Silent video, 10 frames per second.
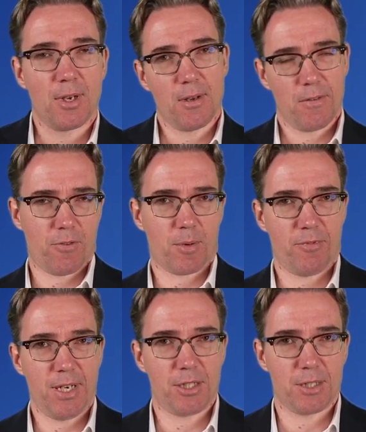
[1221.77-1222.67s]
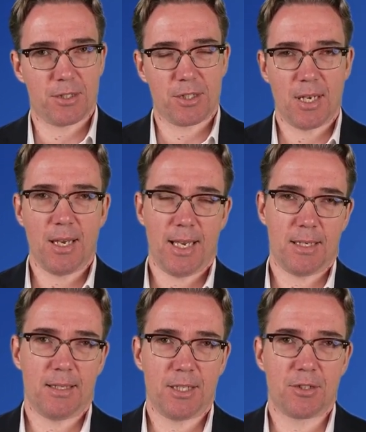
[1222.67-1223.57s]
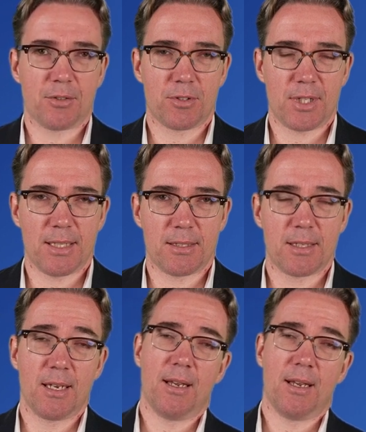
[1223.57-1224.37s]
form regions in a digital sense